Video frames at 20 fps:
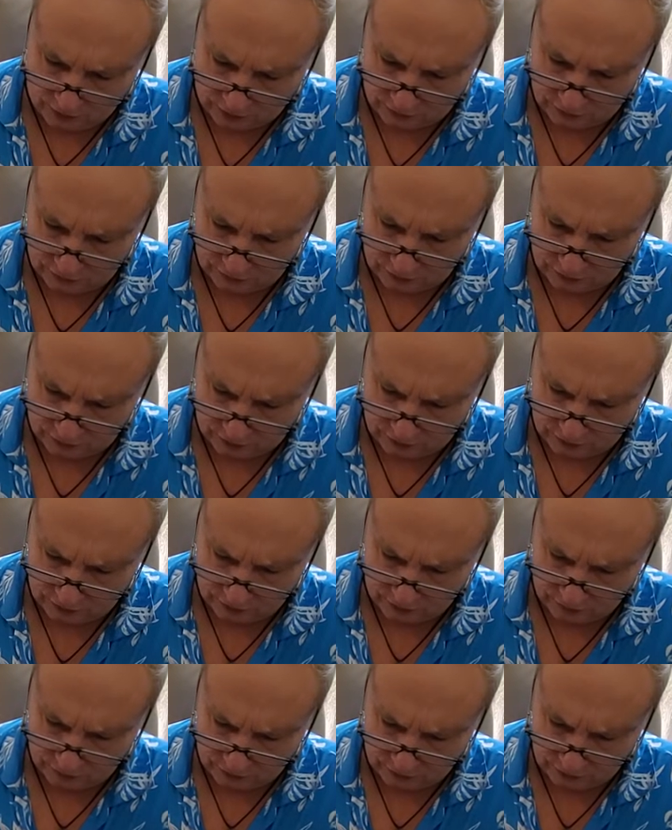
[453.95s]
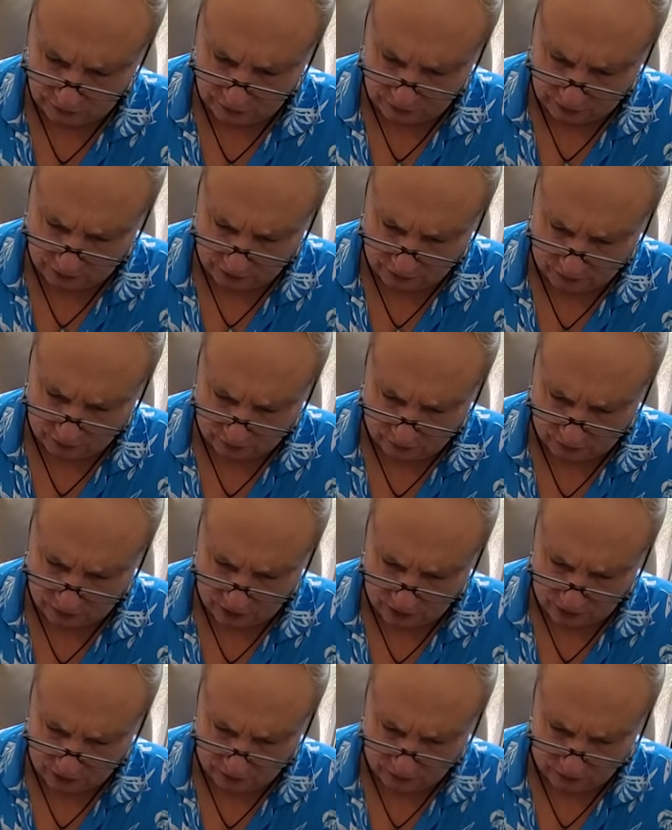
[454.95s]
of stuck, something stuck in your
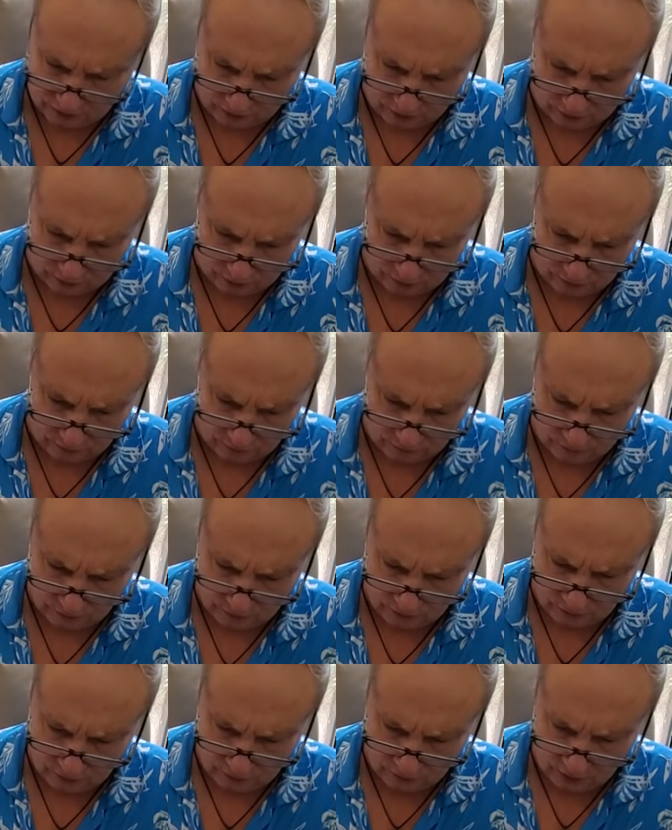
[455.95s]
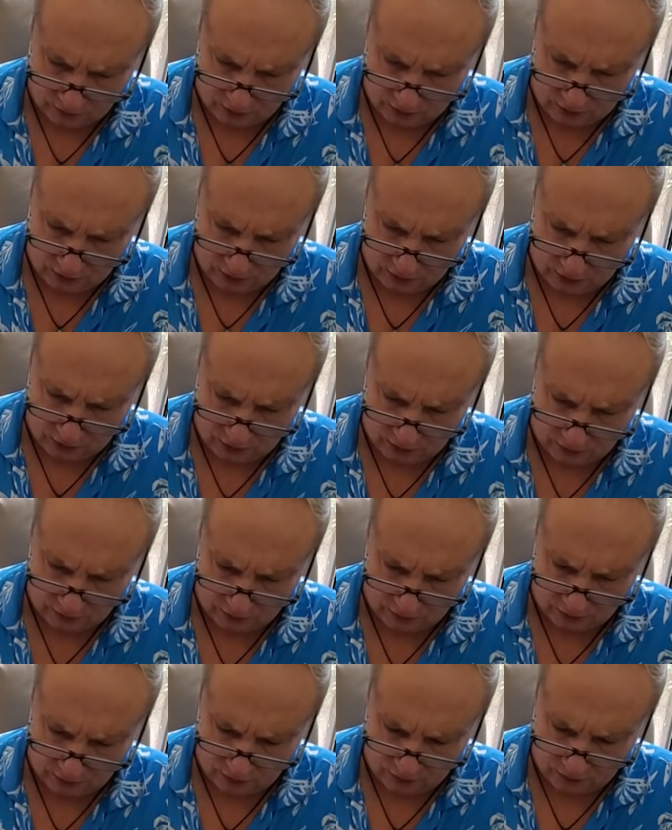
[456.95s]
head there. And,
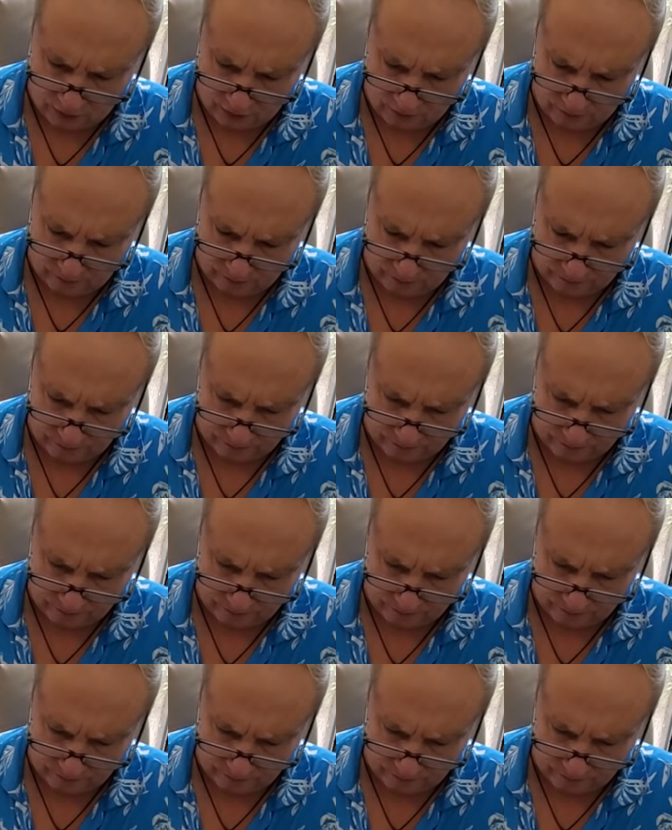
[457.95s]
um,